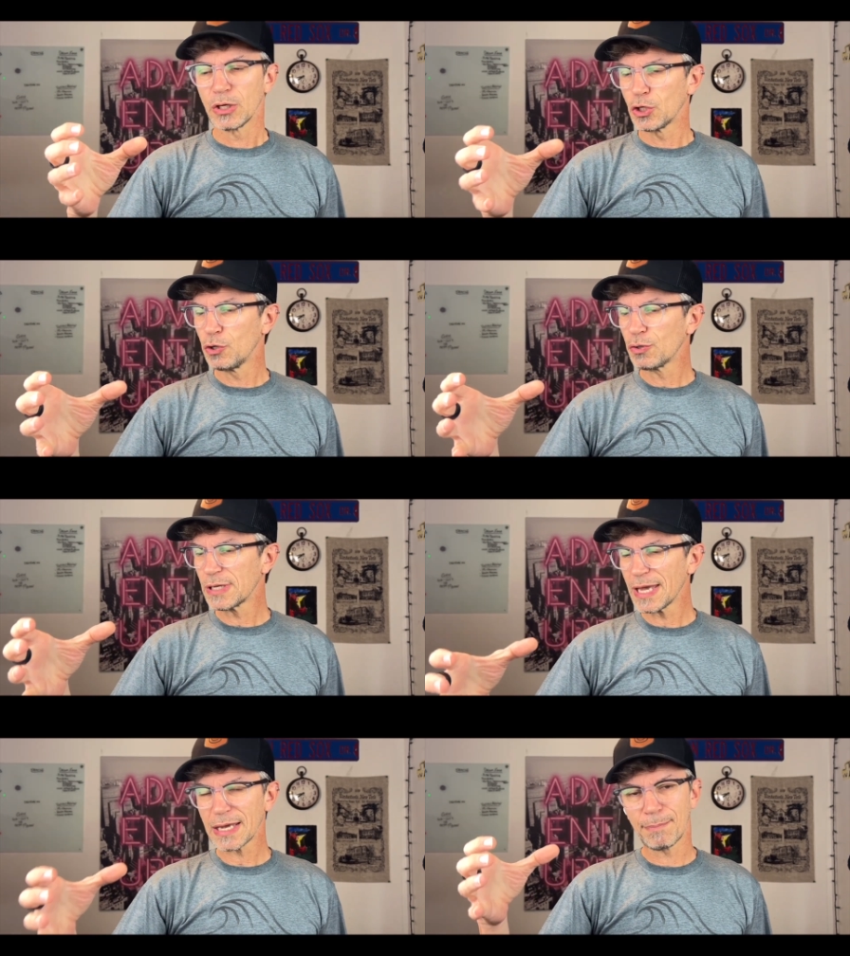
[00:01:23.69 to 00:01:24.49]
You
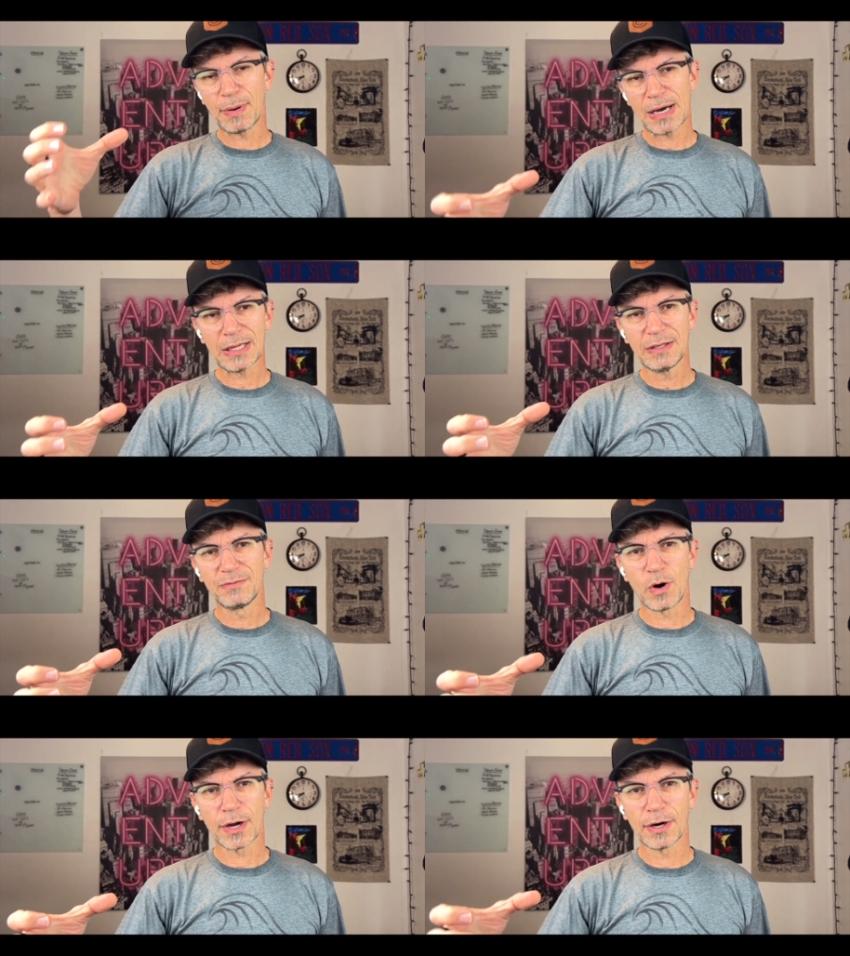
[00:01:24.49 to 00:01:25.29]
take a bottle of
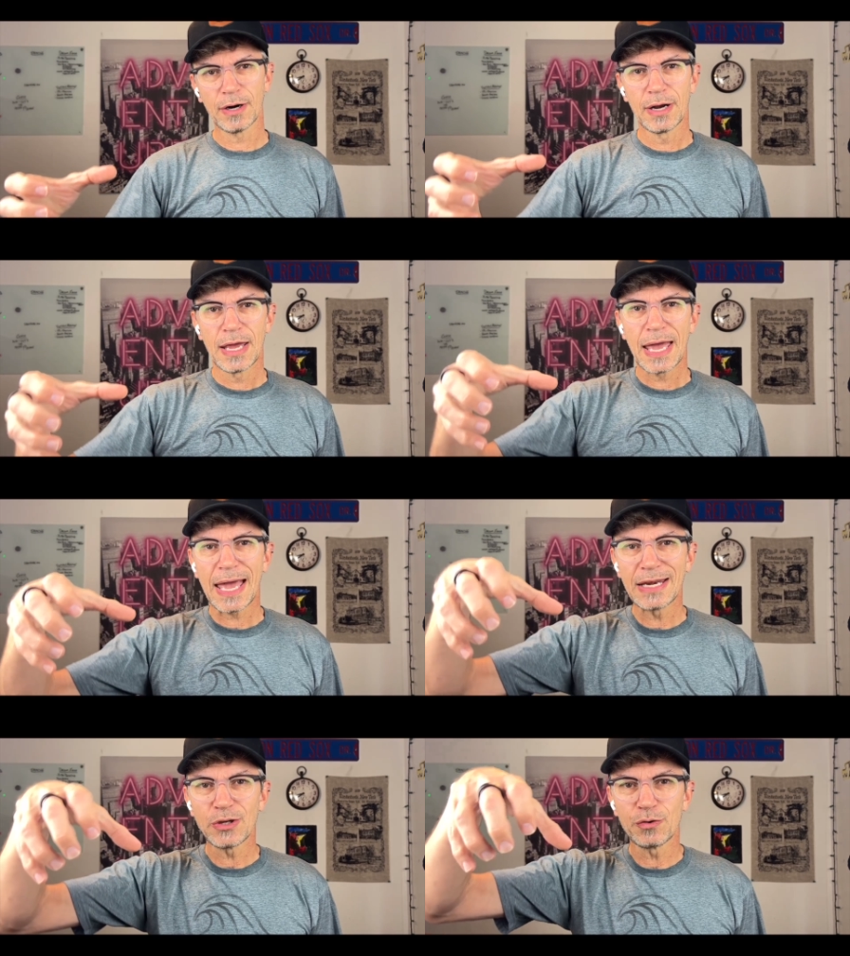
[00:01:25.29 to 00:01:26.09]
water
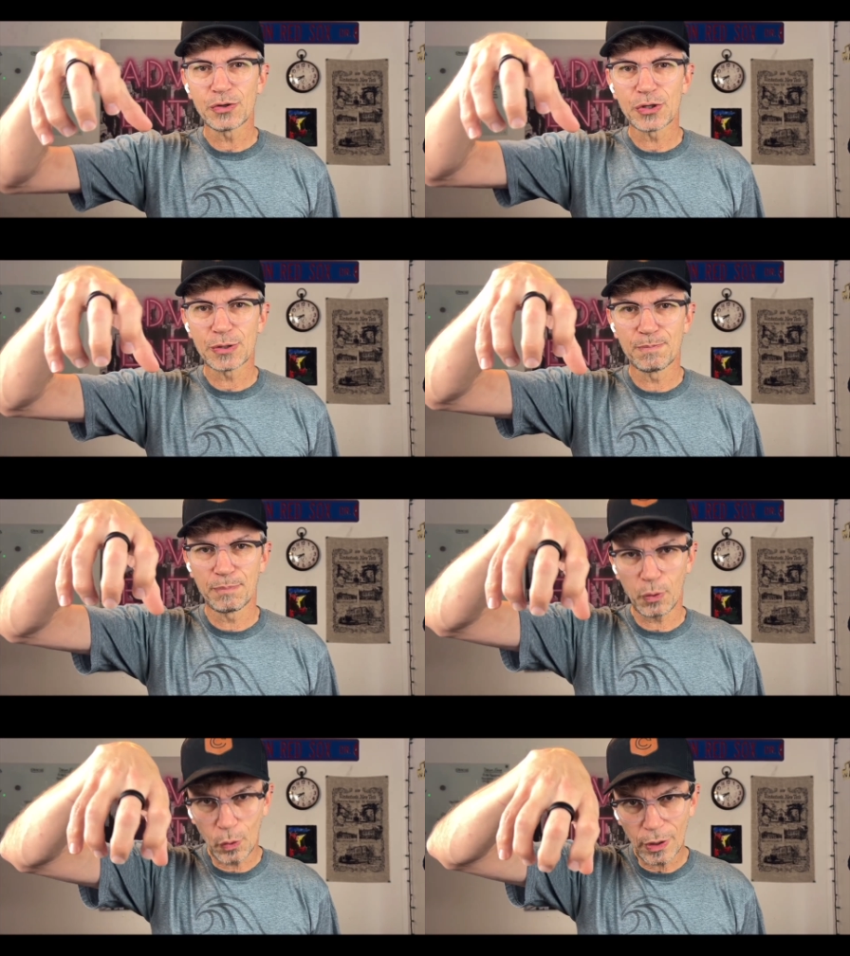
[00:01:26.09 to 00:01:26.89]
and you
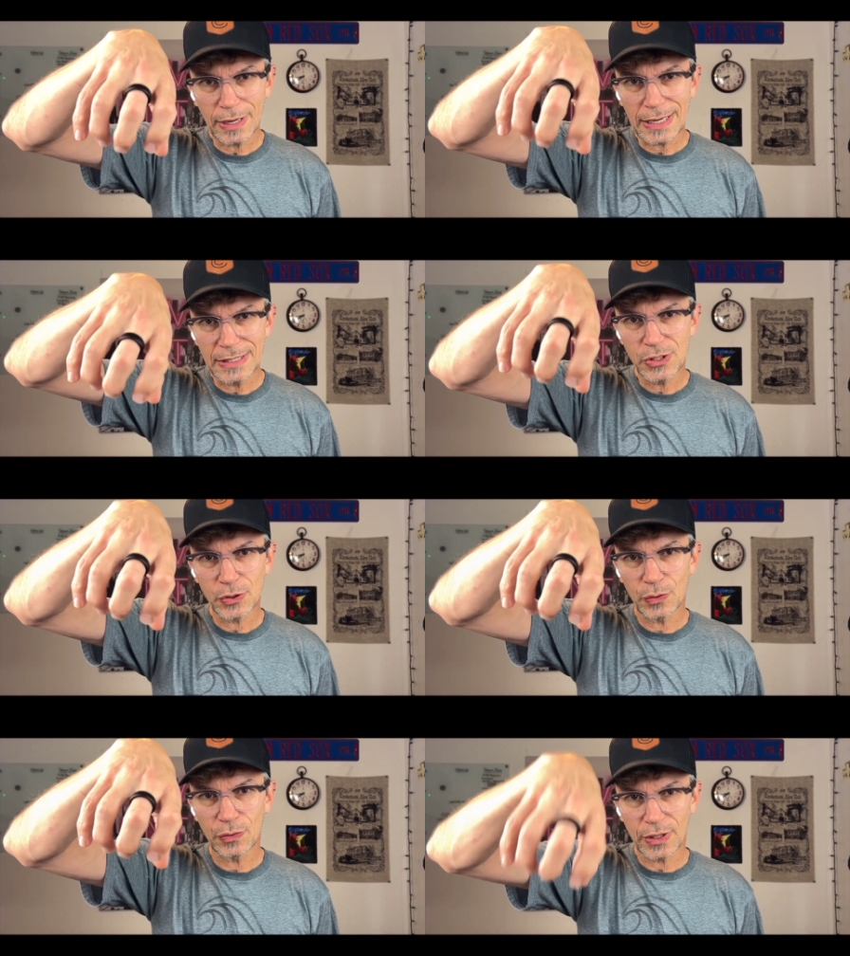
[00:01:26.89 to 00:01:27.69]
pour it
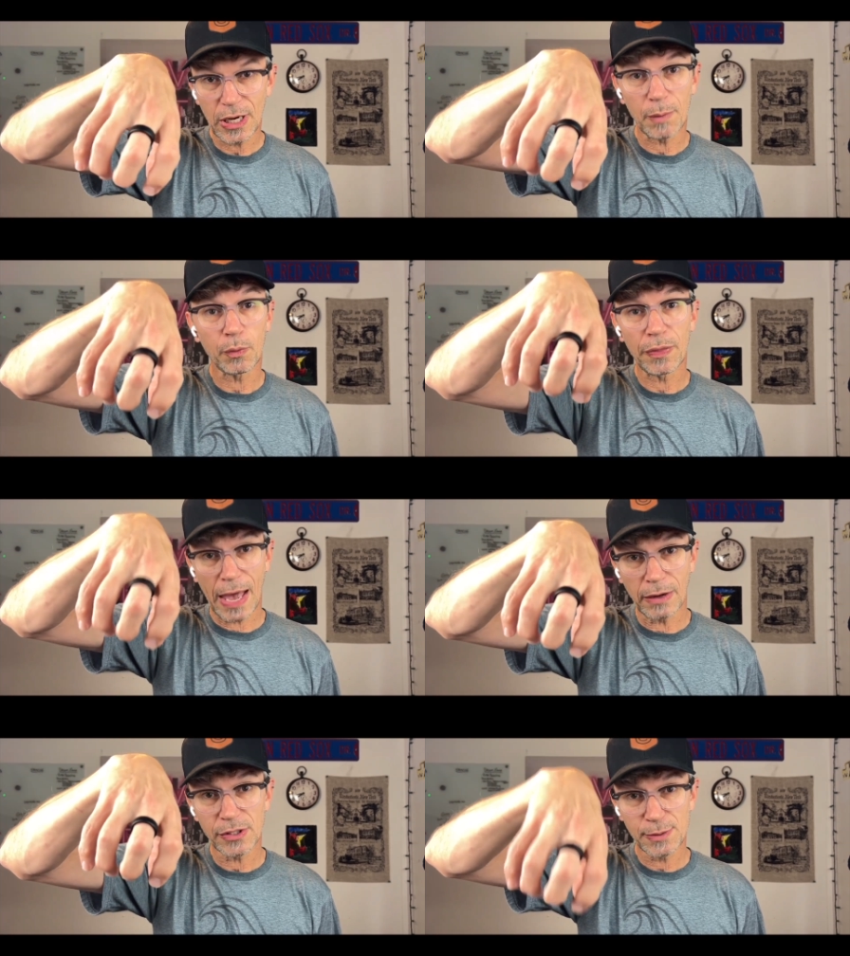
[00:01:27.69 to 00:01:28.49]
into the cup
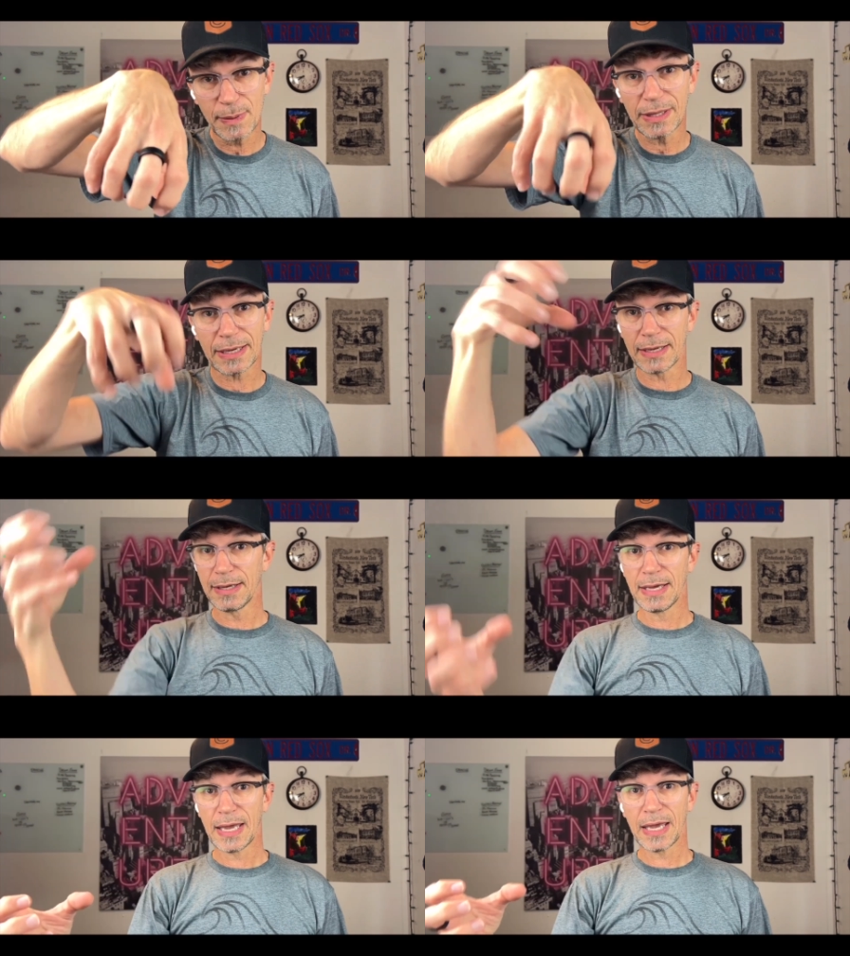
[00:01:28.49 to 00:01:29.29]
without spilling it.
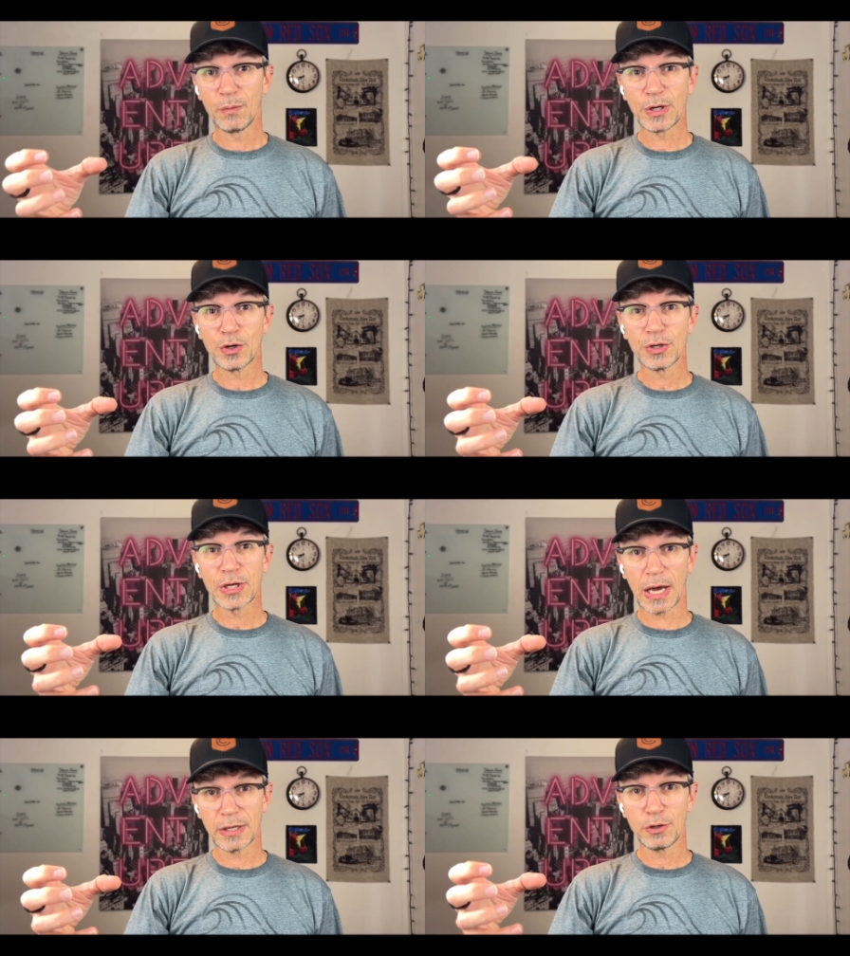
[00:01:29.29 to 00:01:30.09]
And when you're
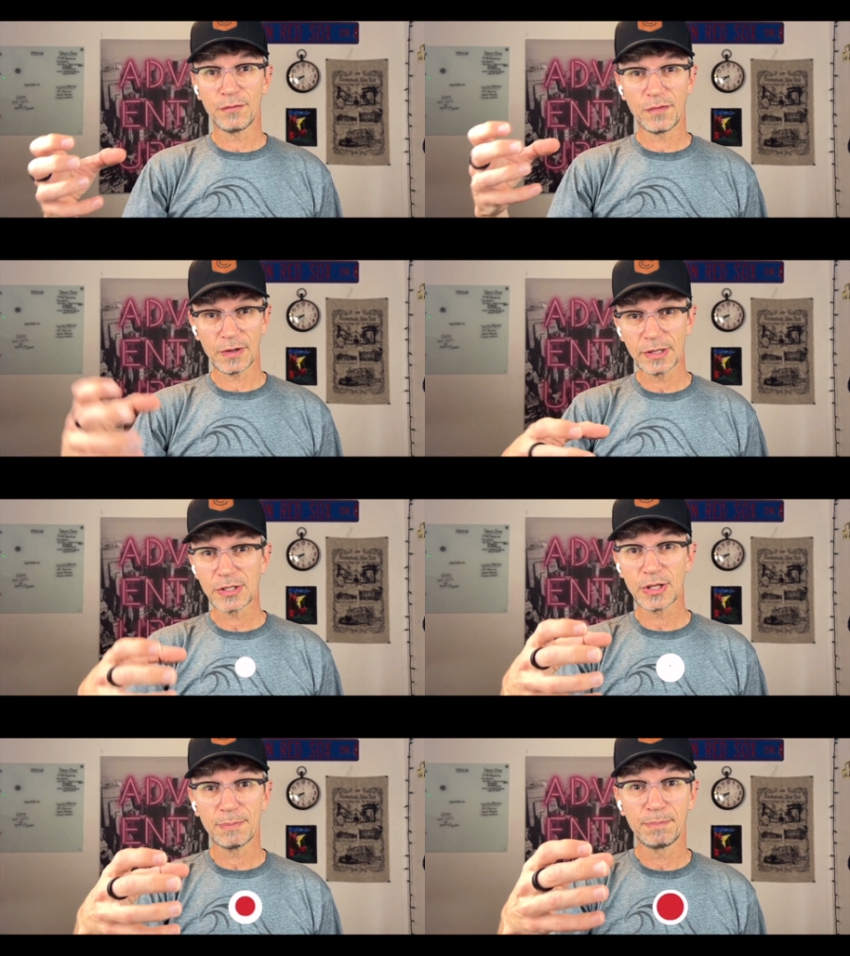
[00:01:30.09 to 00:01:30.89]
done, you've filled it
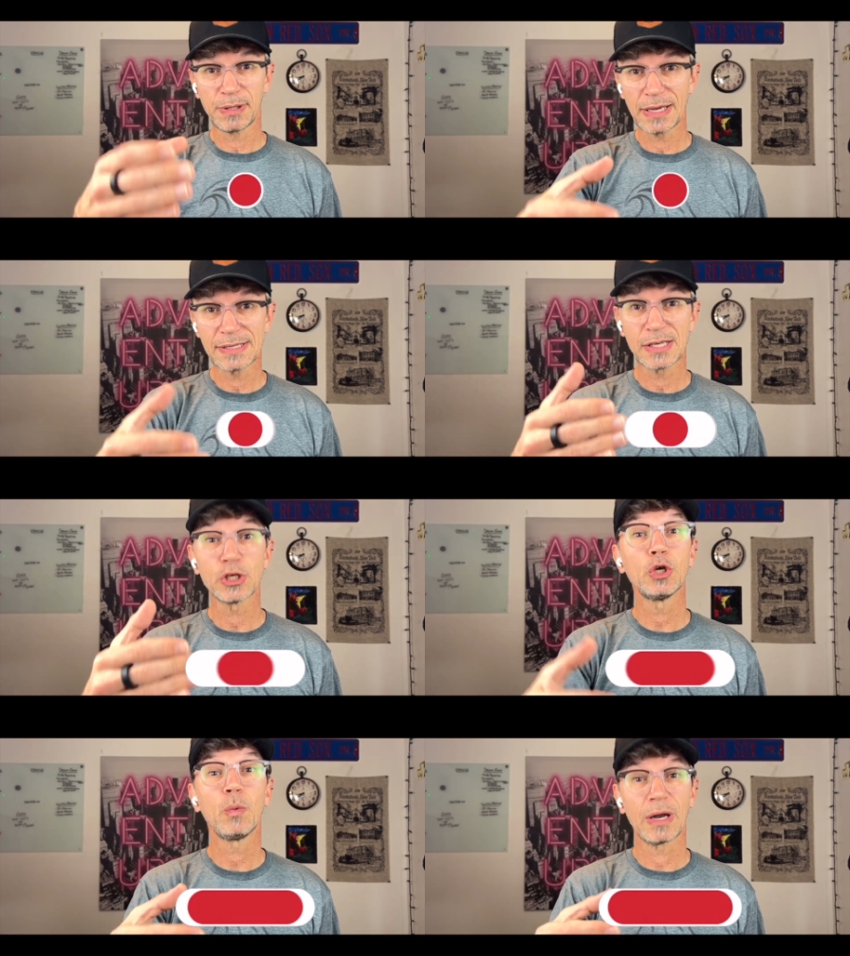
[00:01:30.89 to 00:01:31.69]
to the place that
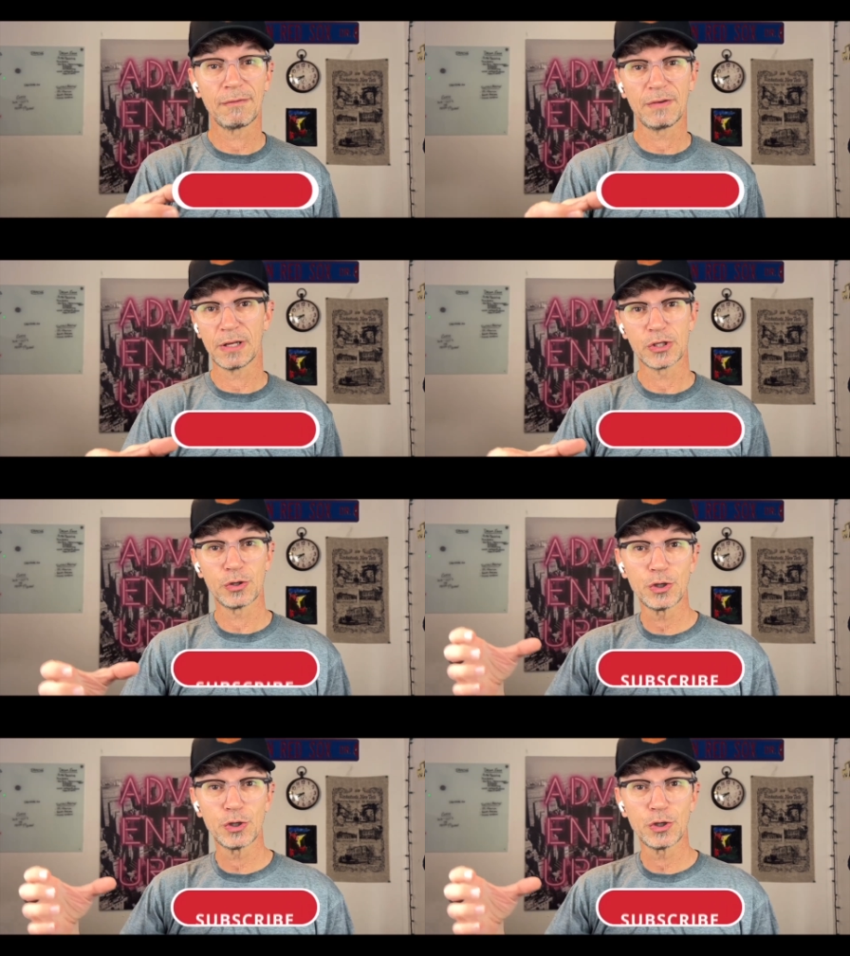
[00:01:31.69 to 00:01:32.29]
you want to fill it to.